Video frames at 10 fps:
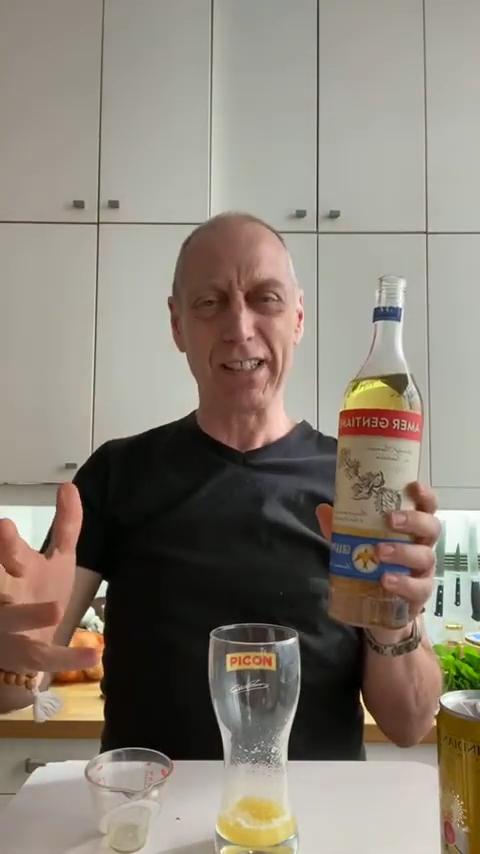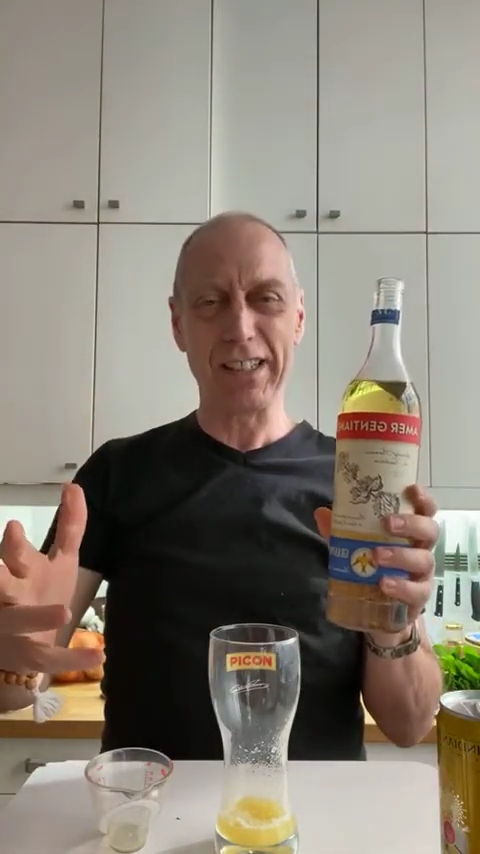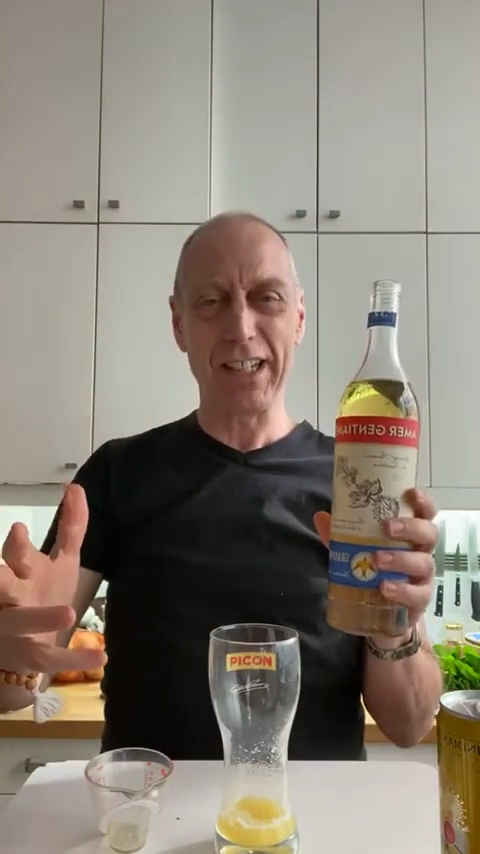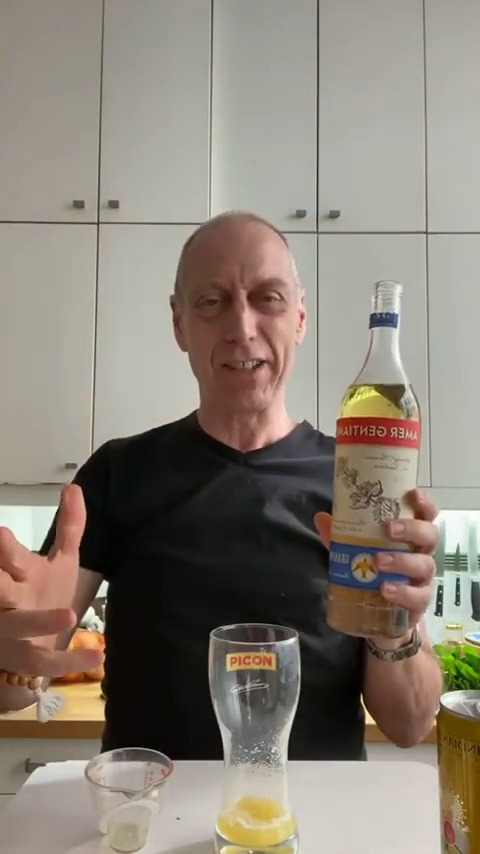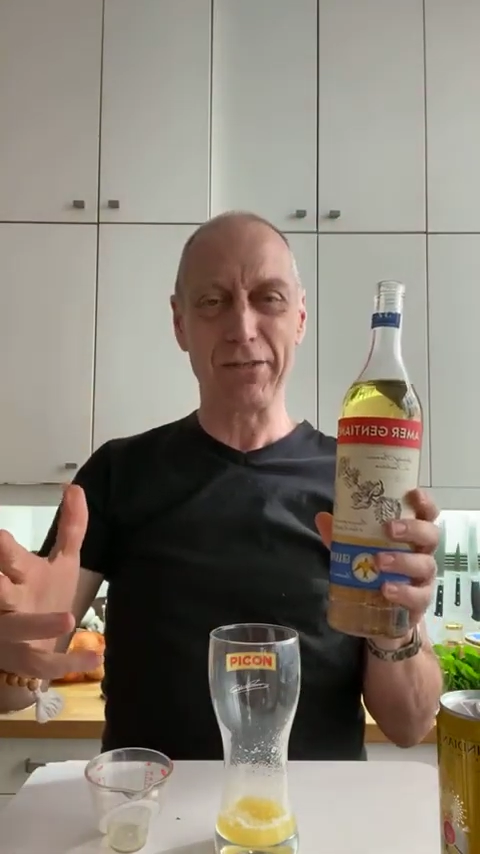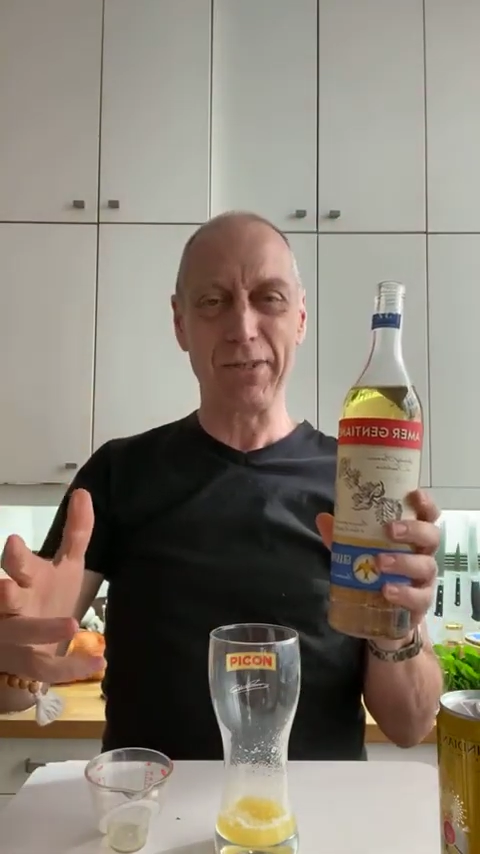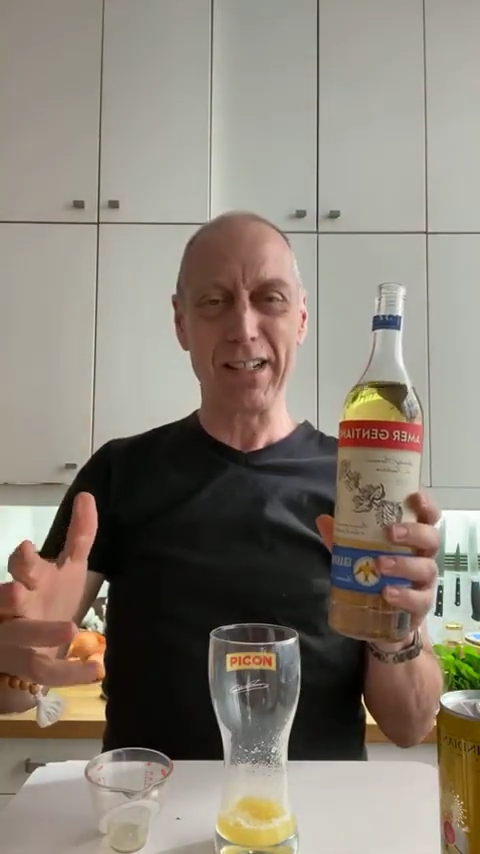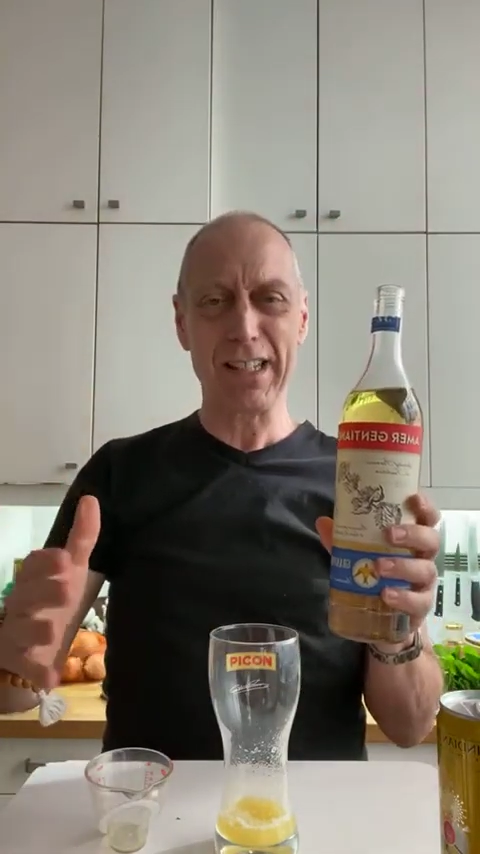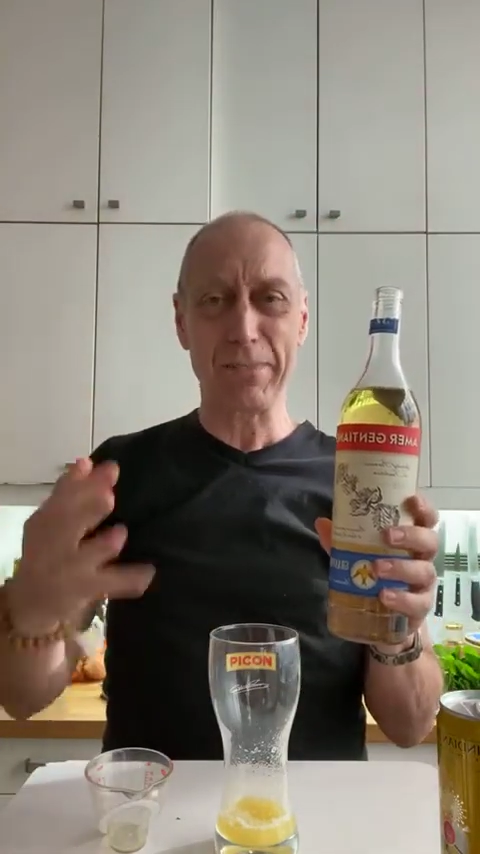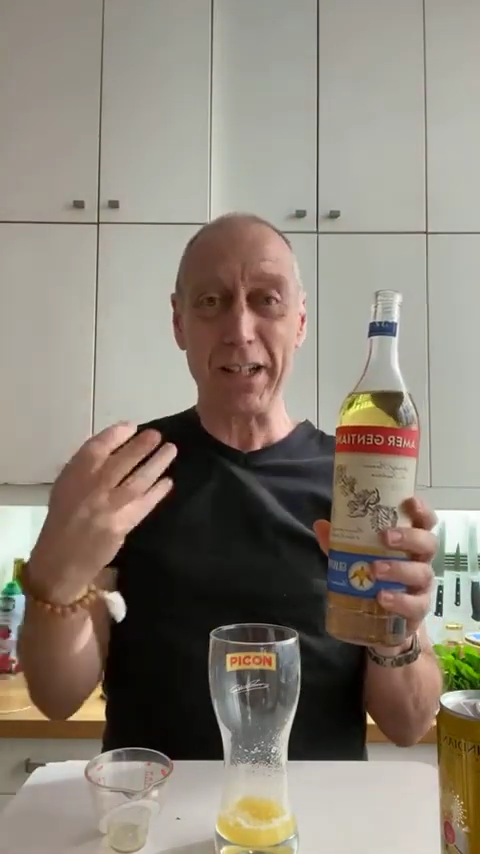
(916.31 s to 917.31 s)
than the other
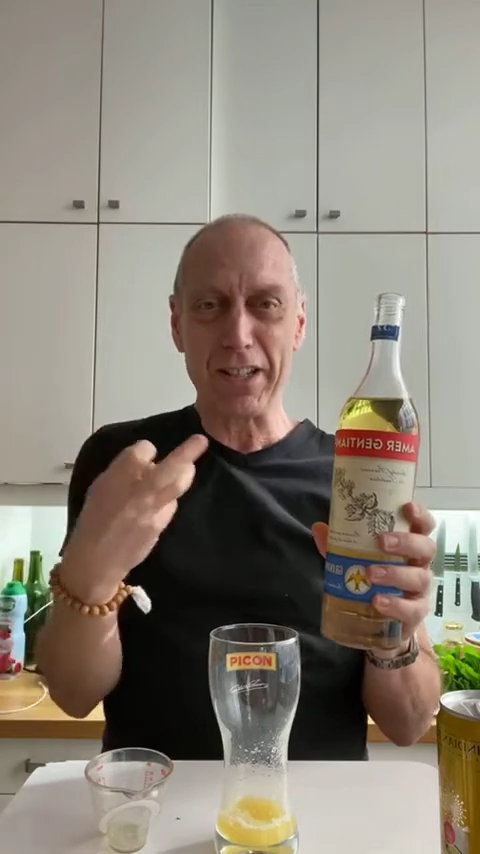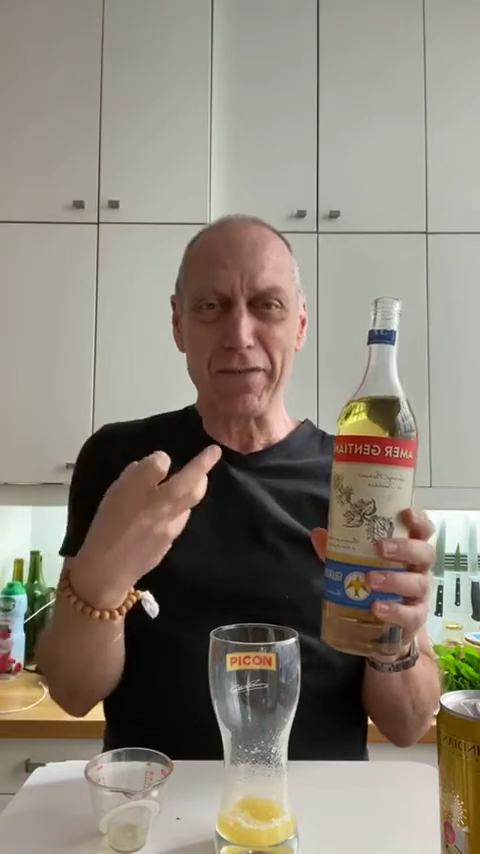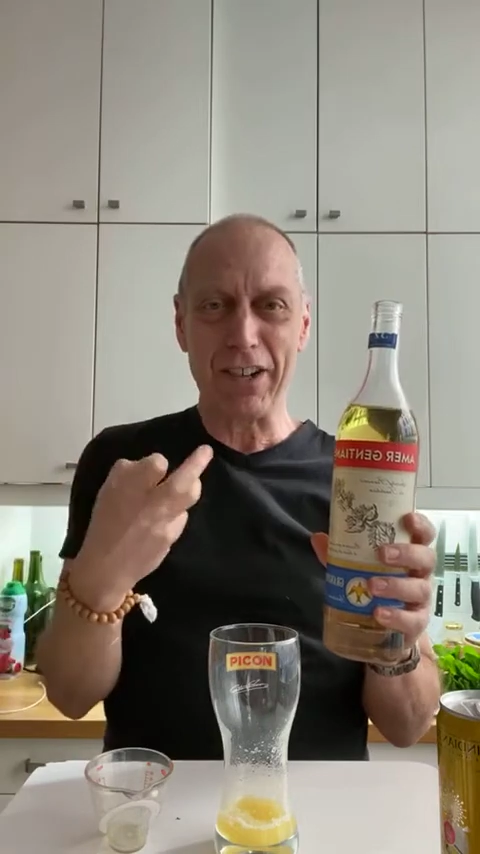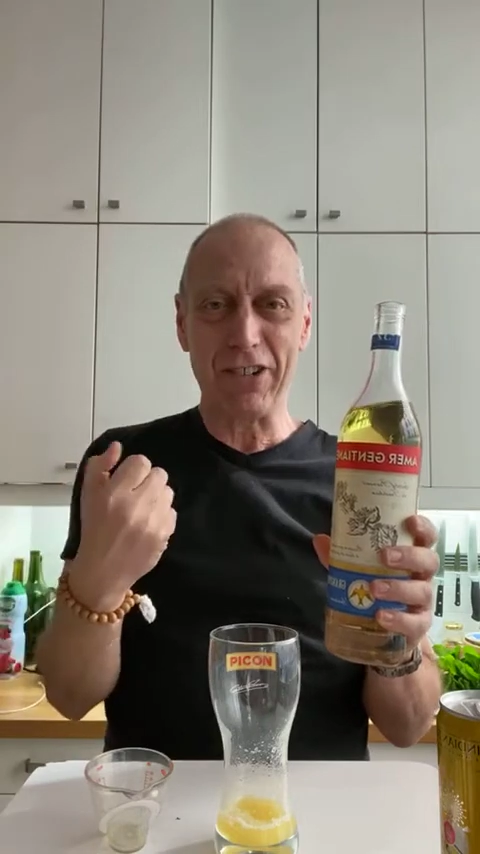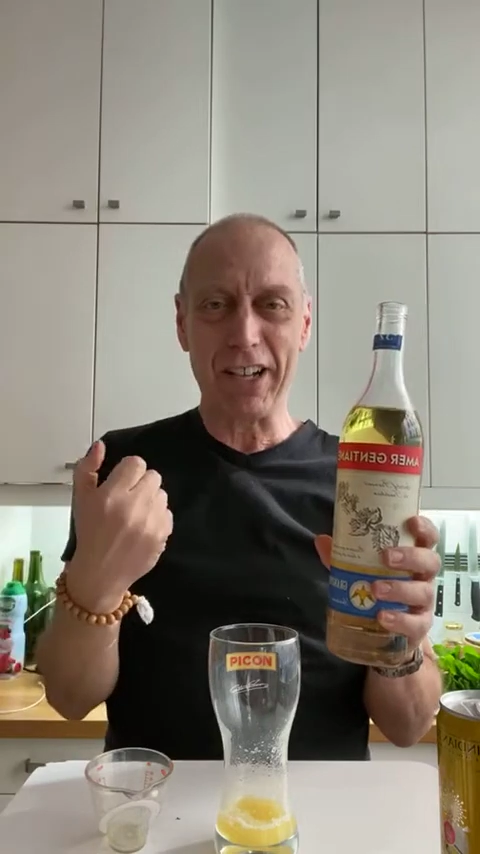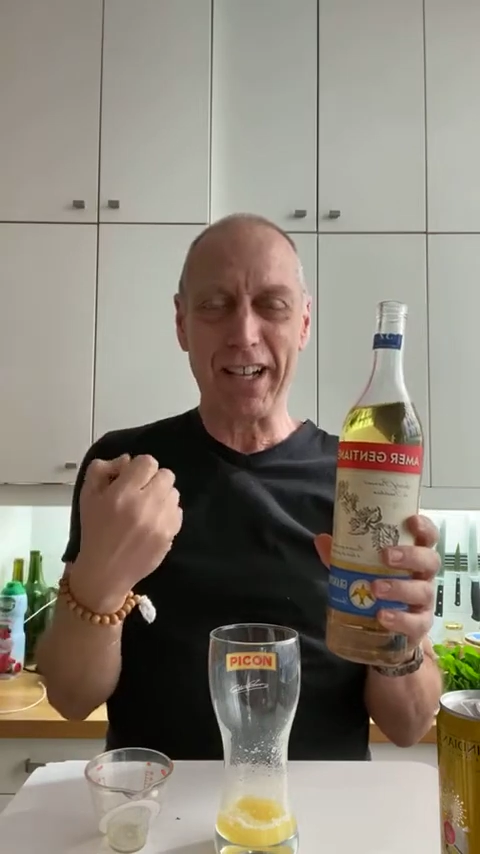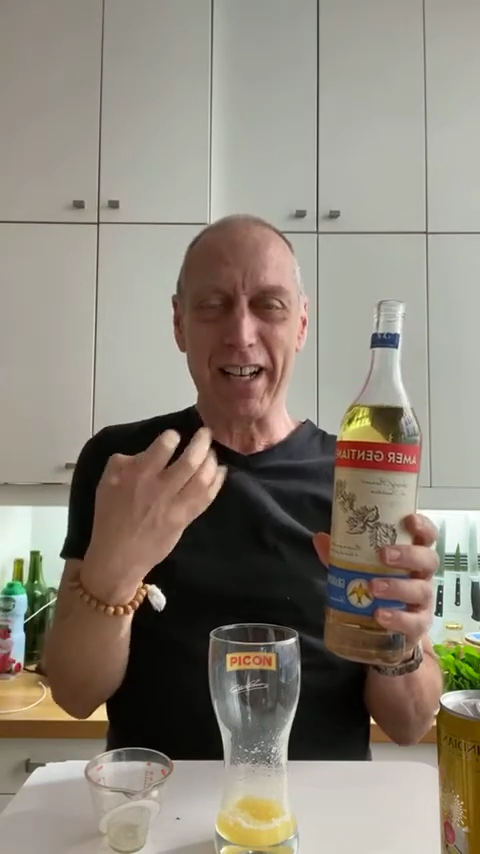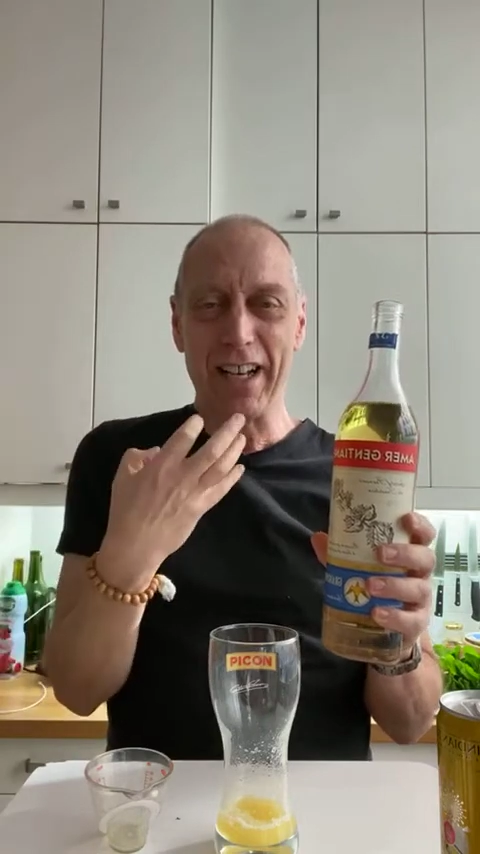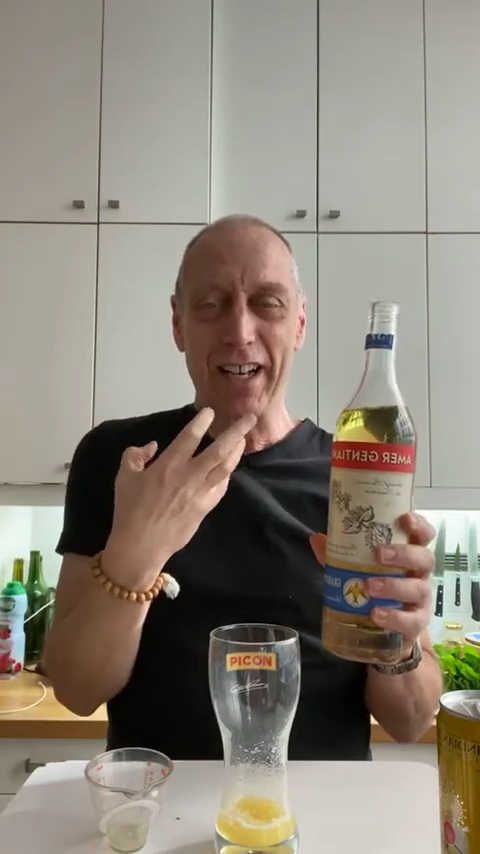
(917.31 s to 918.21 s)
ones, but it's very